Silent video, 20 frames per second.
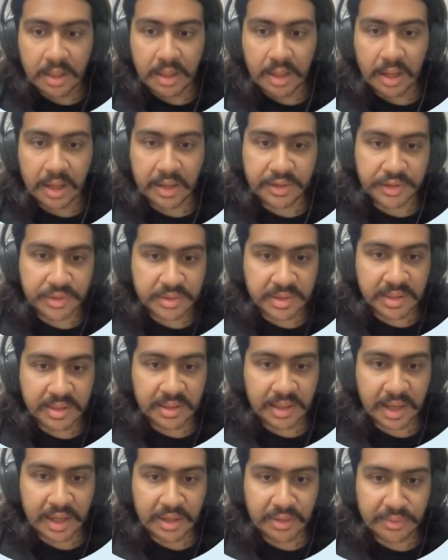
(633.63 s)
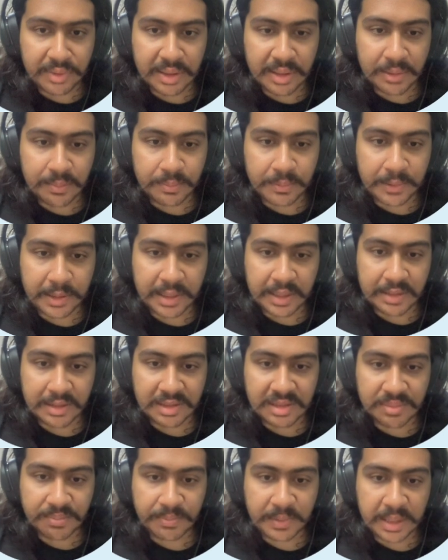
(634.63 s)
And using that, we obtain the
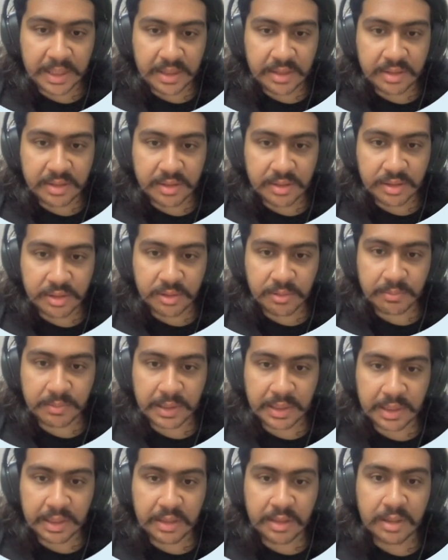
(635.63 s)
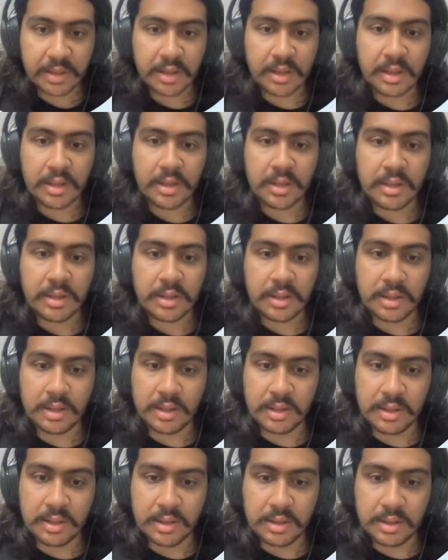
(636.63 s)
speed to be
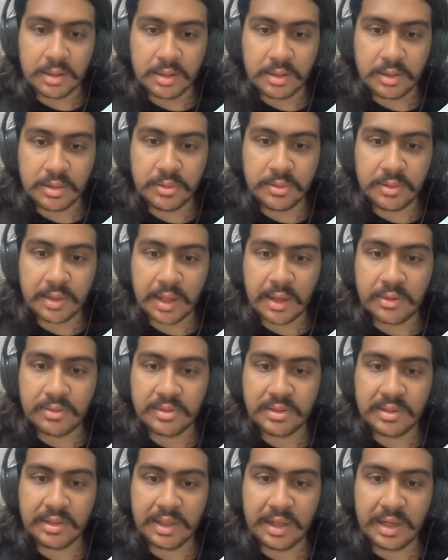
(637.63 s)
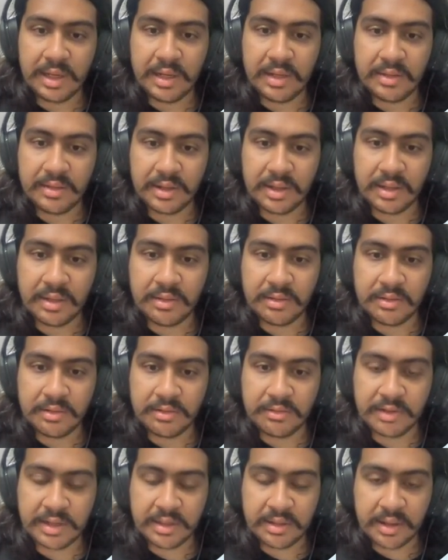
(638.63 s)

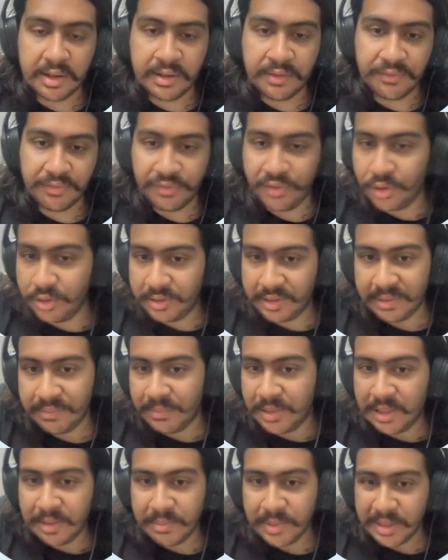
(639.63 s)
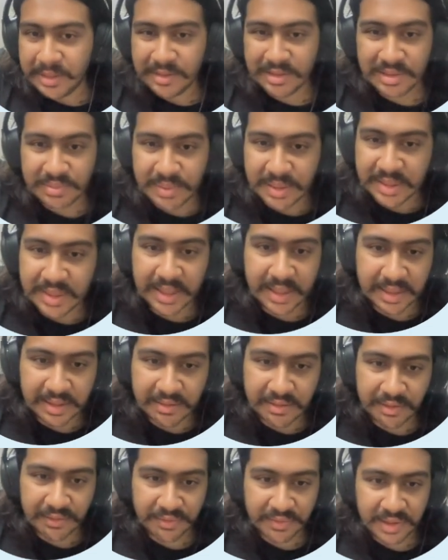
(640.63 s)
2840 millimeters per
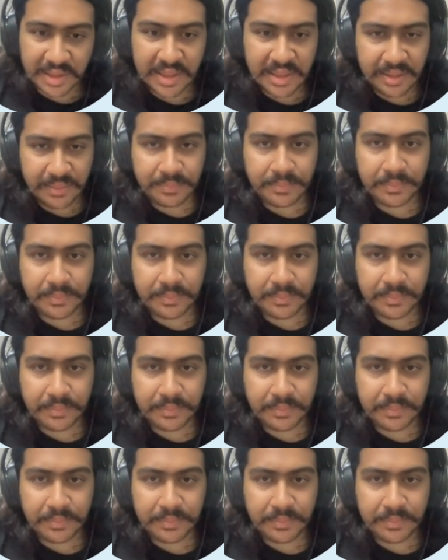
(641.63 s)
second roughly.